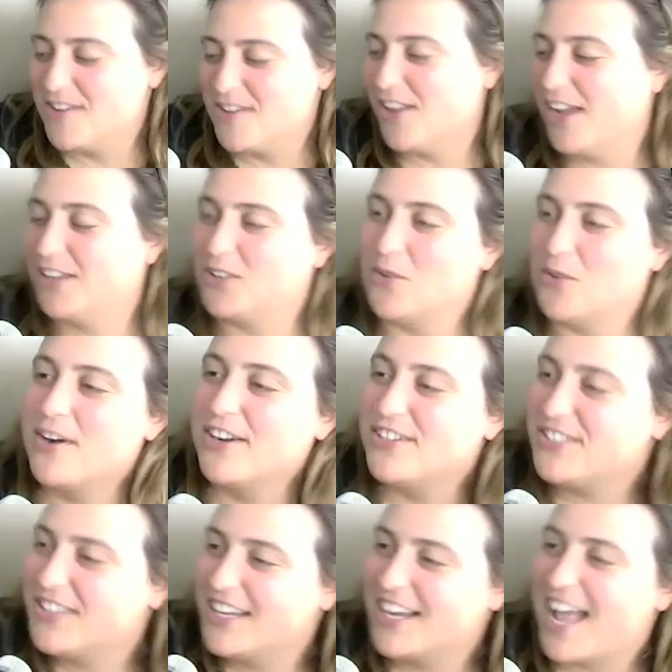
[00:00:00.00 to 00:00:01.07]
They're like the
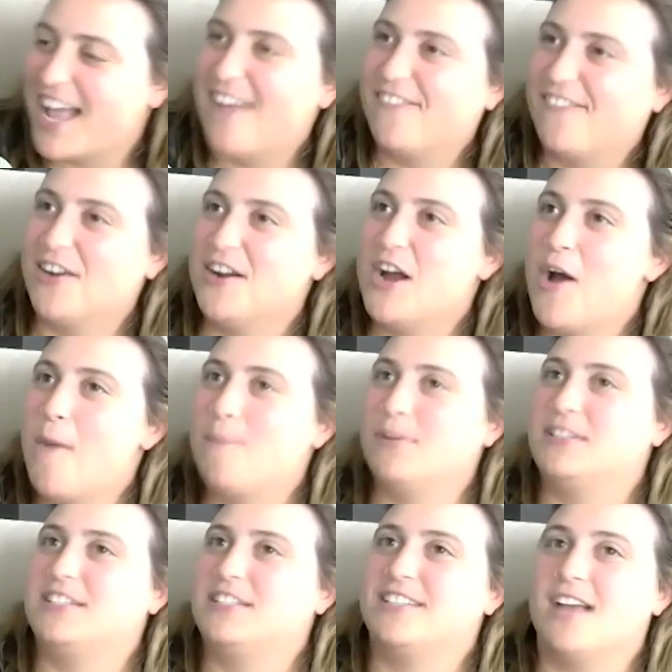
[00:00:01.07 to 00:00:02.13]
worst thing ever,
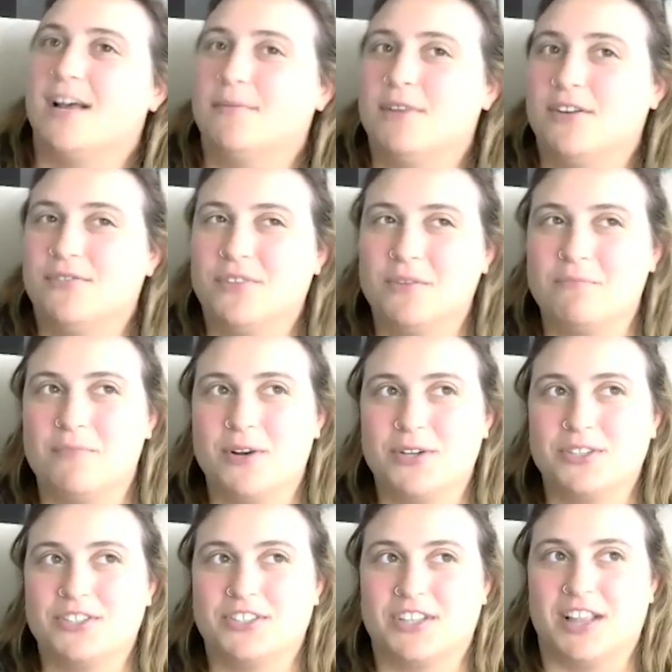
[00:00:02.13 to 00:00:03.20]
but some of the
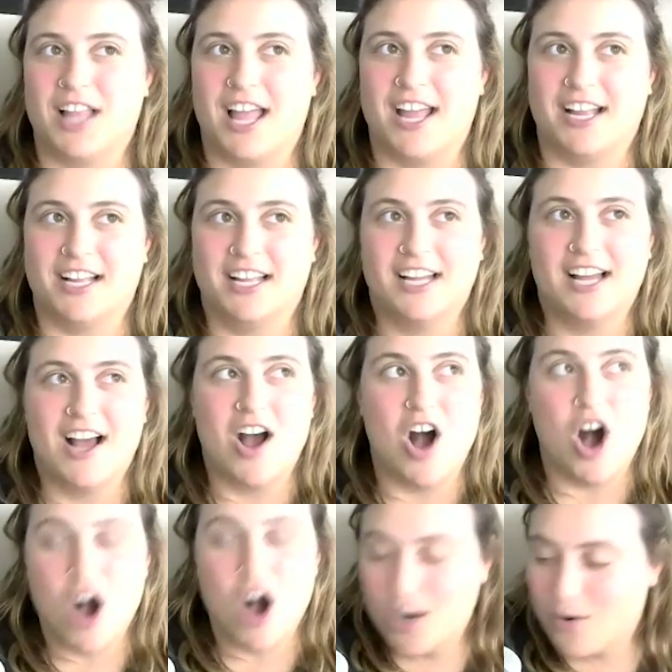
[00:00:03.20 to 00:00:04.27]
most like
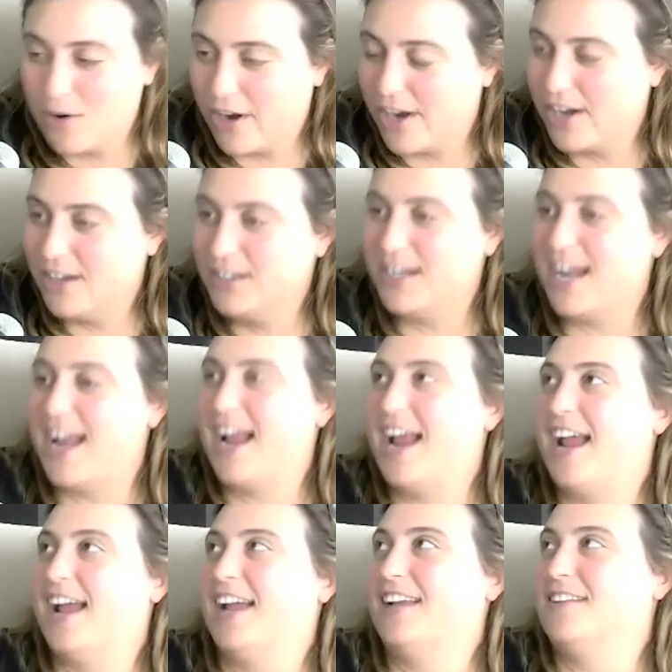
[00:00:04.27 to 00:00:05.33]
awkward
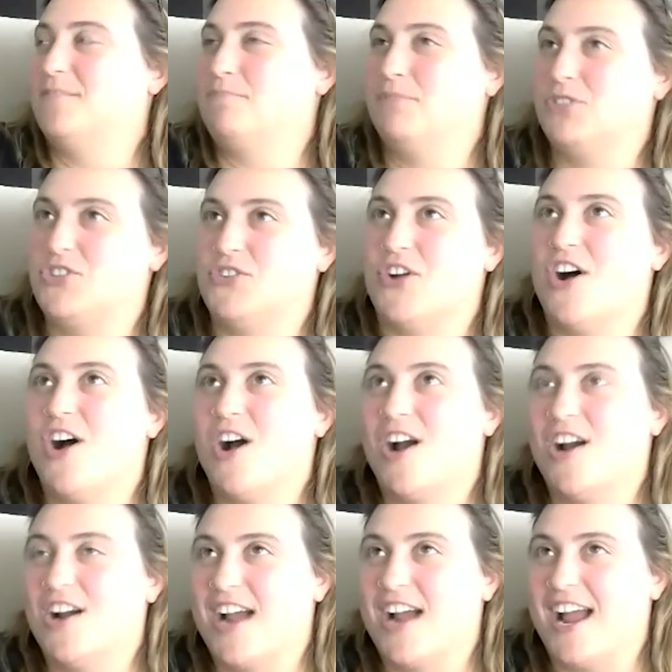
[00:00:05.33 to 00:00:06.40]
and
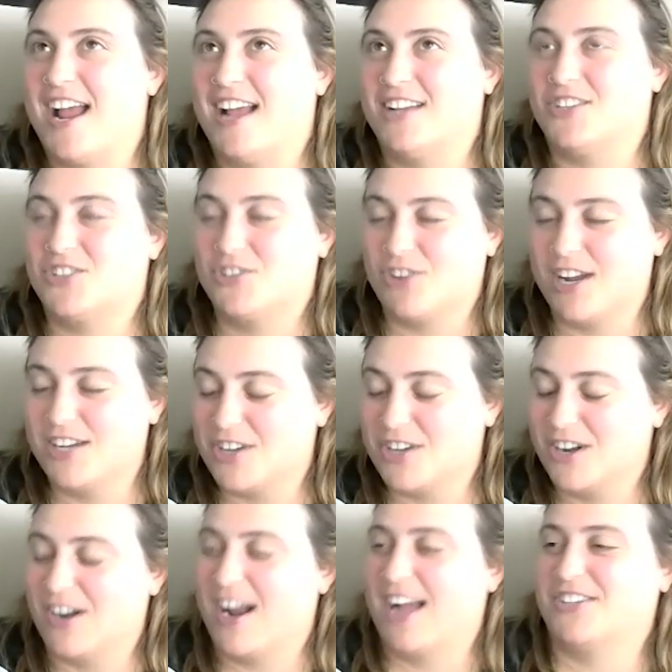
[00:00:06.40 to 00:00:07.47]
bizarre and strange
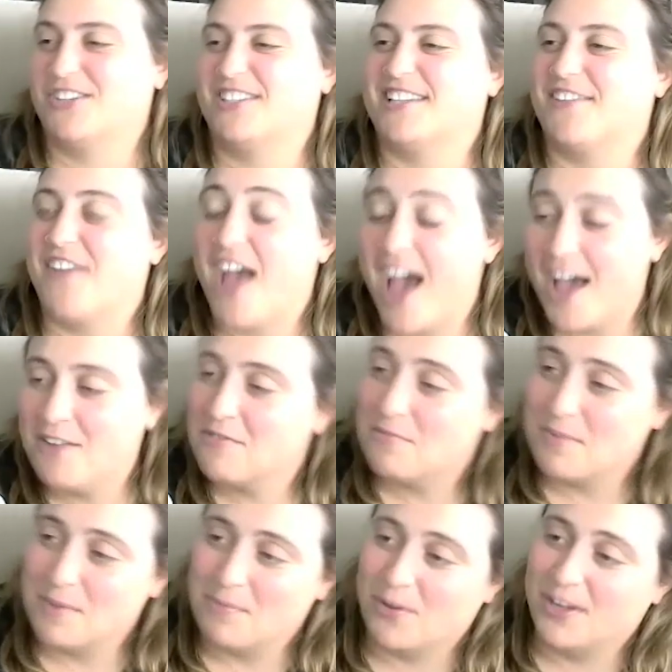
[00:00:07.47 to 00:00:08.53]
interactions I've had with
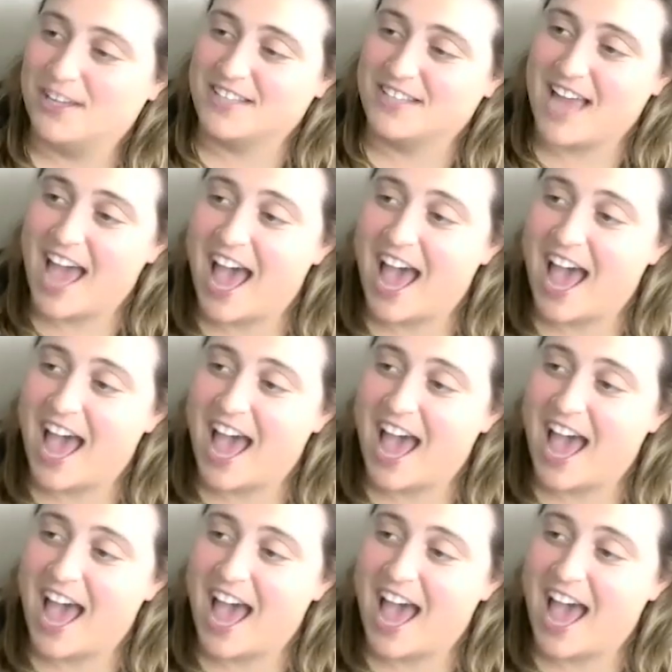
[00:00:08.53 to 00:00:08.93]
people is